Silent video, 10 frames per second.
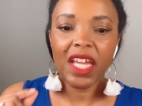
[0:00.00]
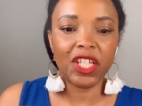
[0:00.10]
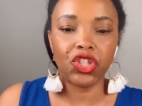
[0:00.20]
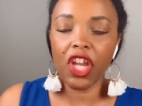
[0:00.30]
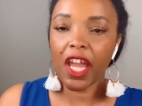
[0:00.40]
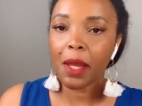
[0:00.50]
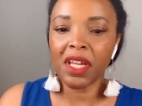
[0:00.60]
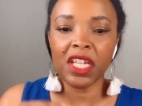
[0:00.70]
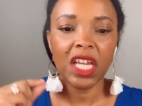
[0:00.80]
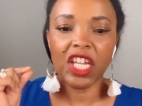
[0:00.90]

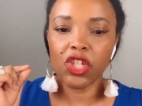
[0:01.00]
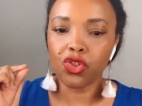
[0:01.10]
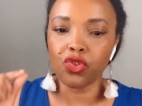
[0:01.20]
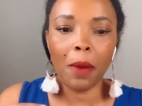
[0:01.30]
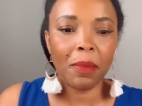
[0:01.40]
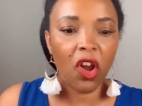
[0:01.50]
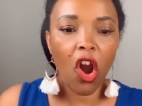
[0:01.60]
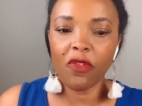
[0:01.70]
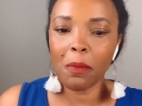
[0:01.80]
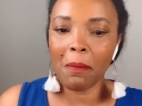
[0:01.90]
enchantment is dropping
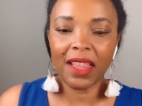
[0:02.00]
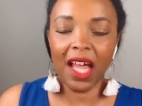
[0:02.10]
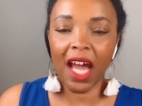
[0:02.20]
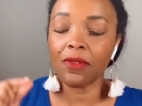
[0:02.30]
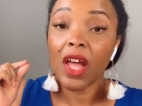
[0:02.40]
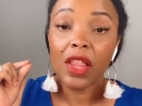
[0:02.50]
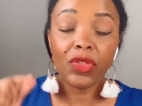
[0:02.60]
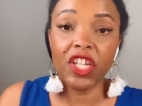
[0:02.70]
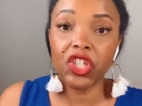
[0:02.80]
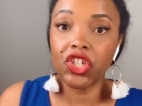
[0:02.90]
off of my life
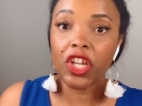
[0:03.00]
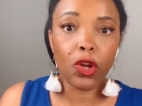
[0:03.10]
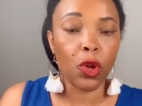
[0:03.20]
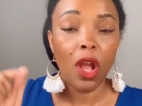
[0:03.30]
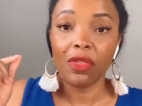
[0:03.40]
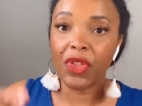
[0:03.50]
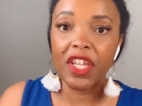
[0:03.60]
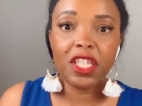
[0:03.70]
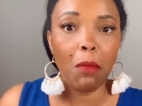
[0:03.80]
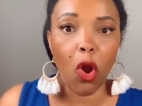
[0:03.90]
this year,
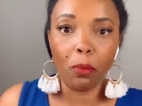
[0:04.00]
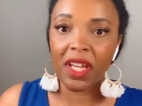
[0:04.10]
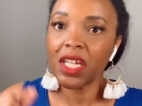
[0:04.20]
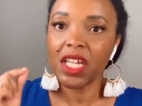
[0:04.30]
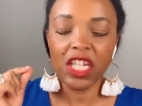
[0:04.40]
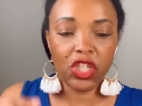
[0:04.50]
this moment,